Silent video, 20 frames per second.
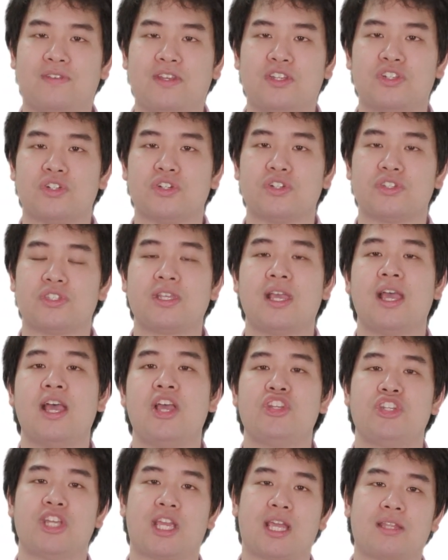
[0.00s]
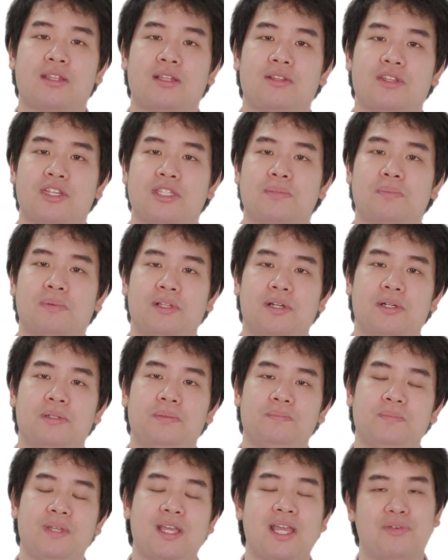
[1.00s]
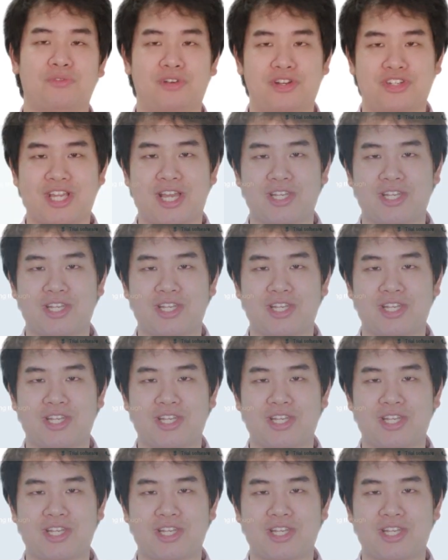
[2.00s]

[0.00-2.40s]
features, check out the links below and reach